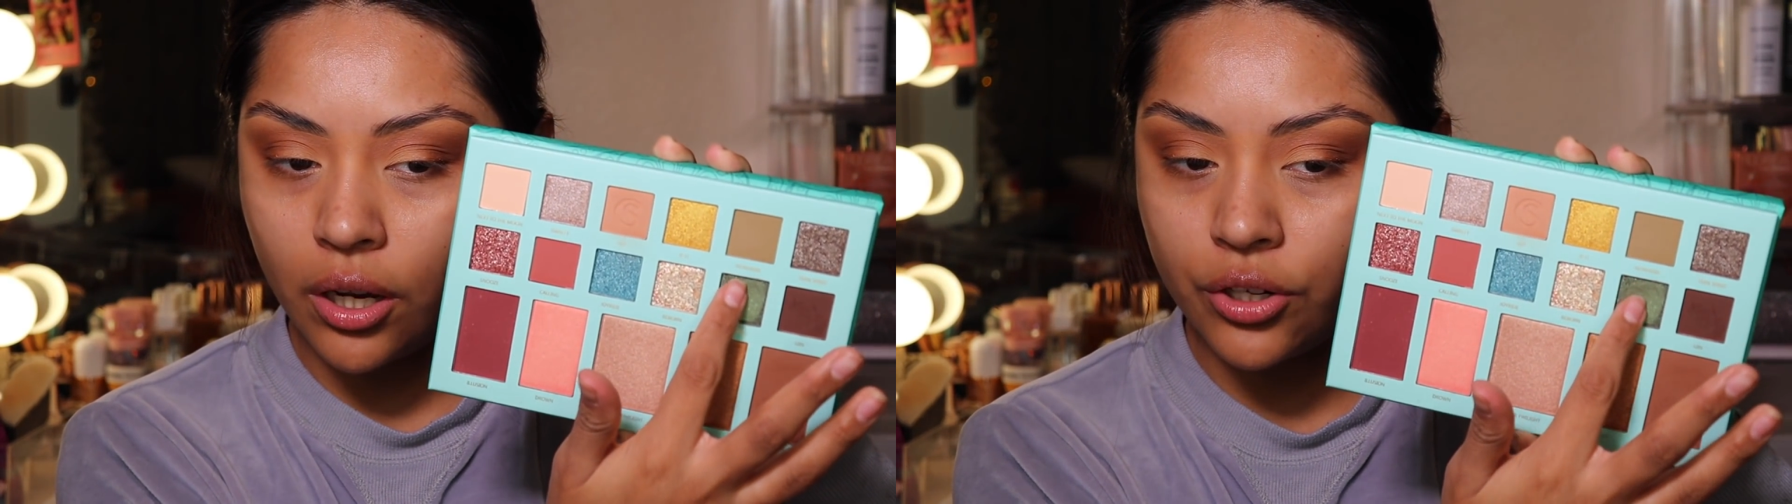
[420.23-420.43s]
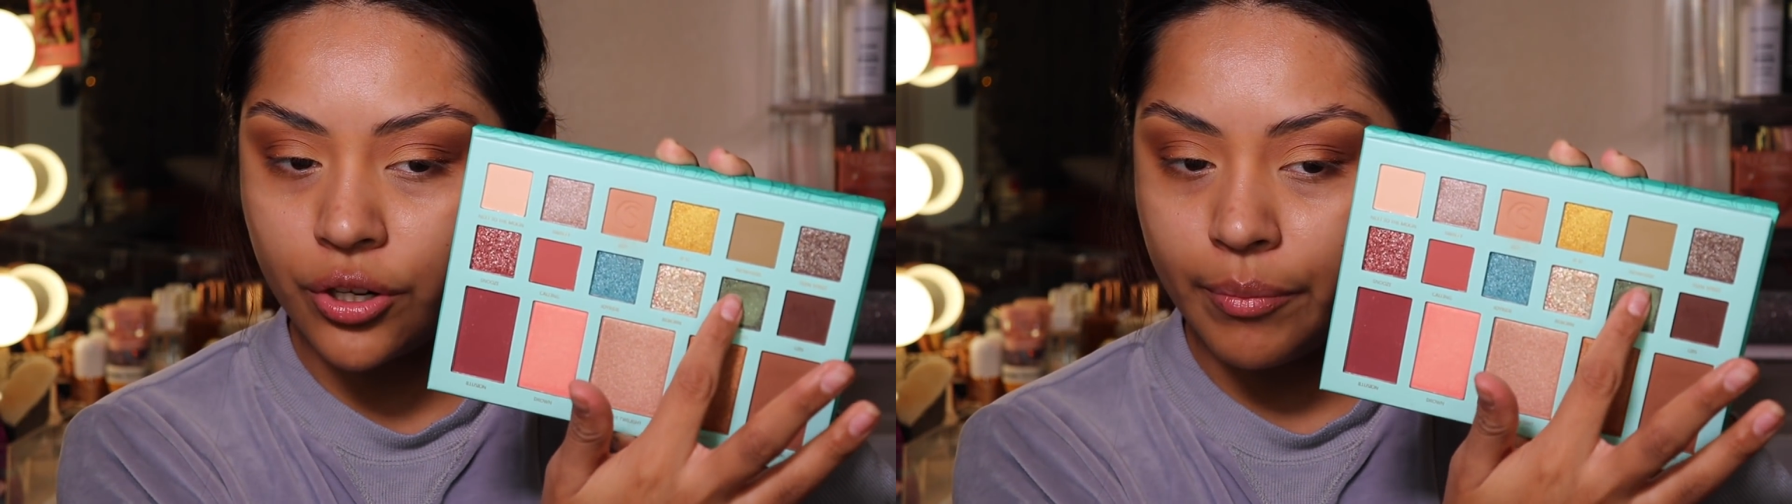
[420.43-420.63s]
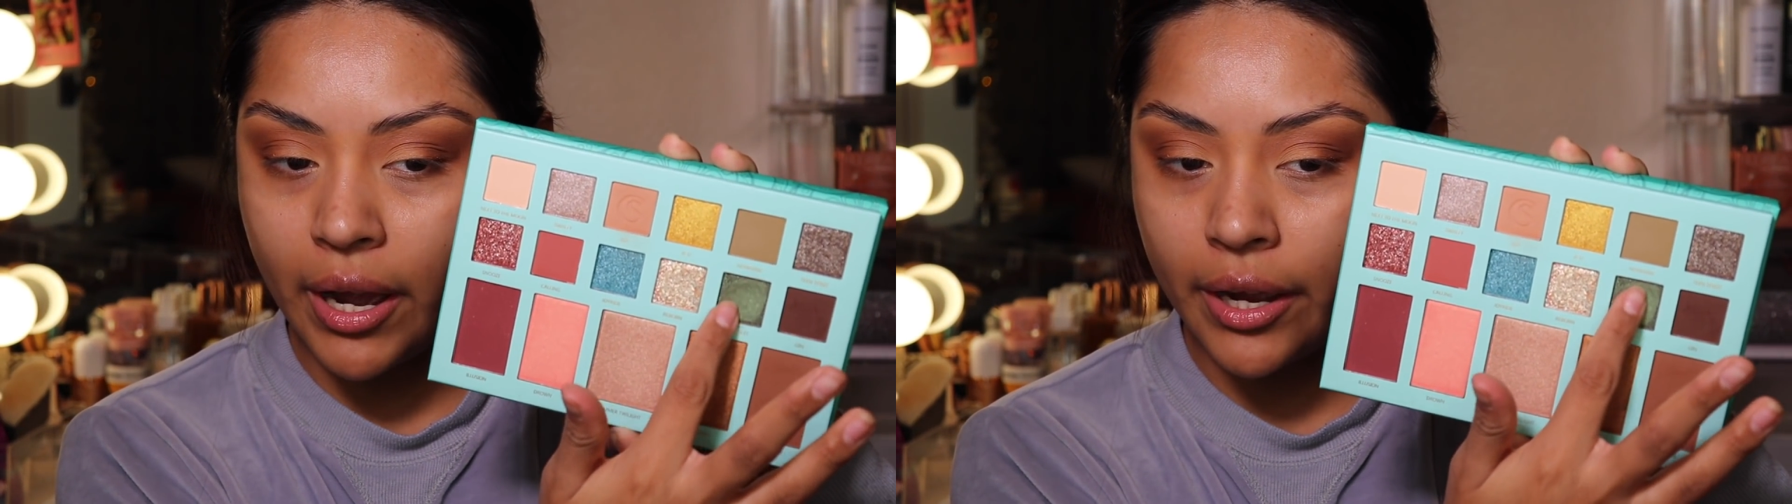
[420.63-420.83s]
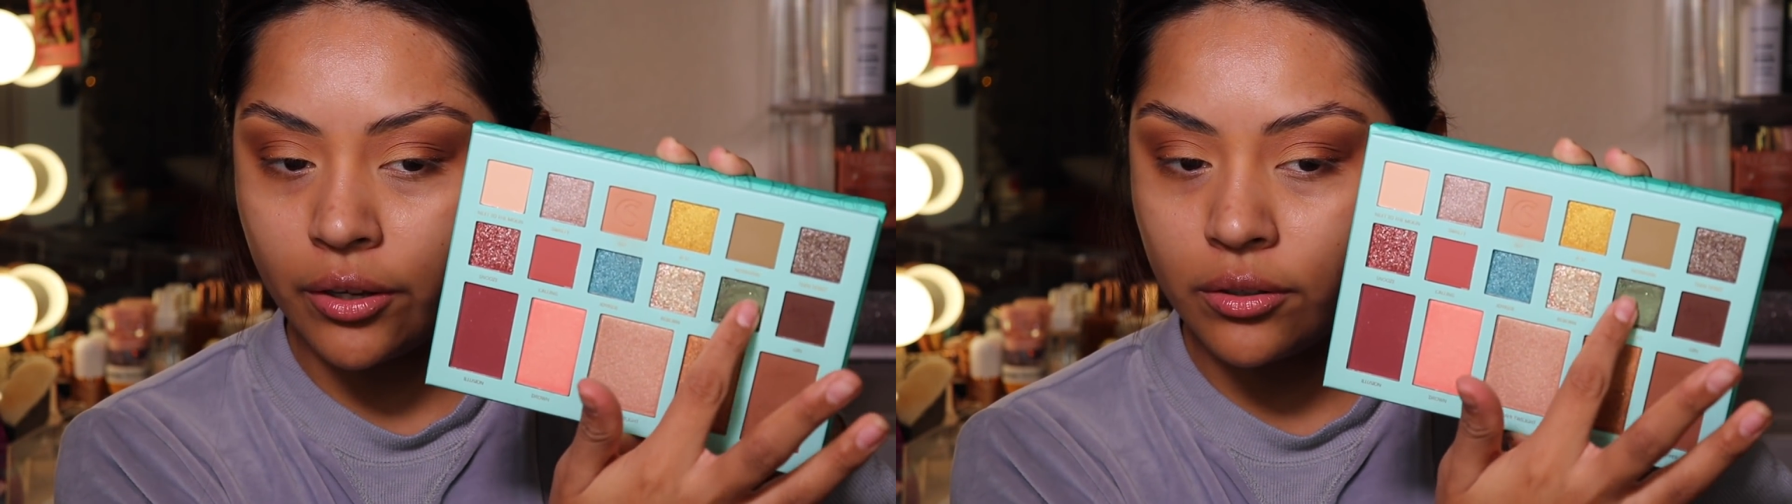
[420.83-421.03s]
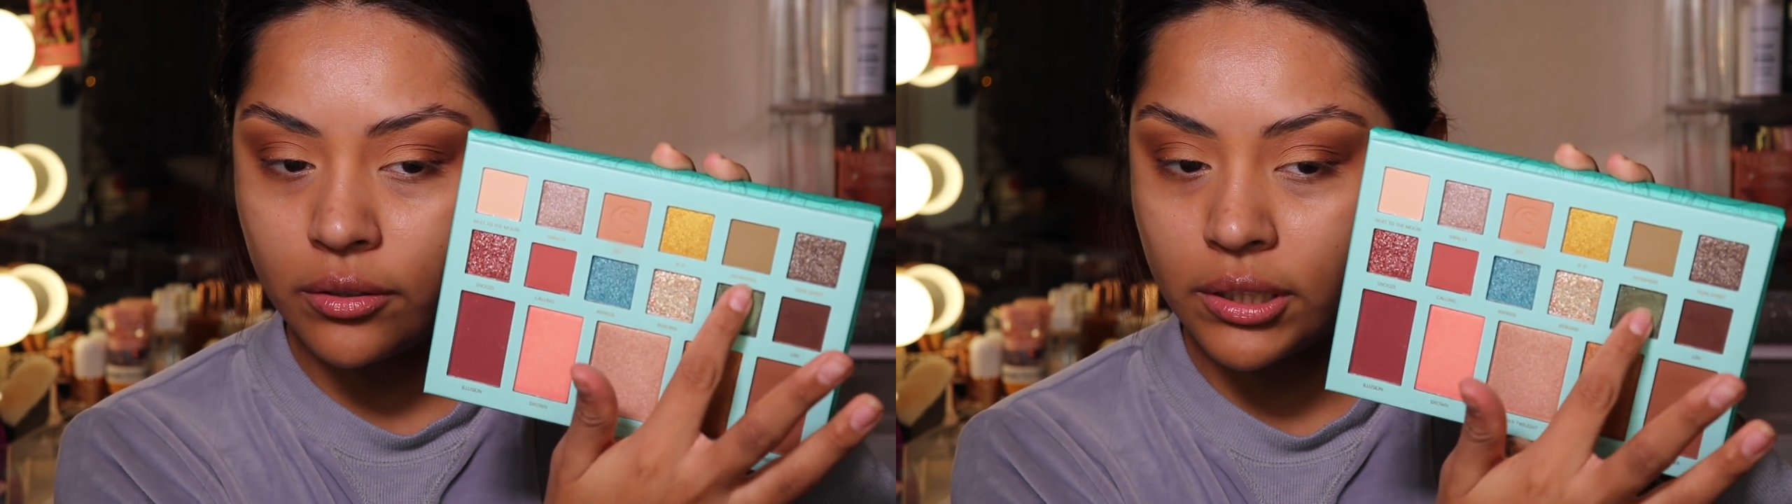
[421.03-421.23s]
100
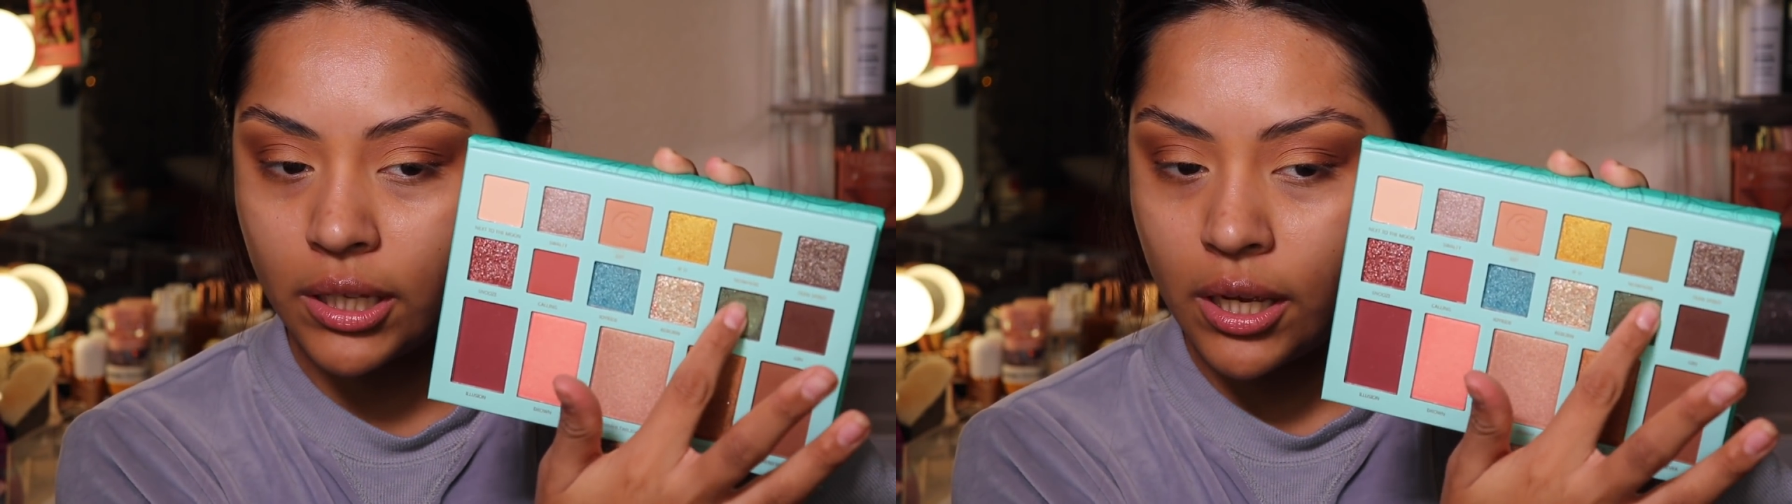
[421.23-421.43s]
Miles.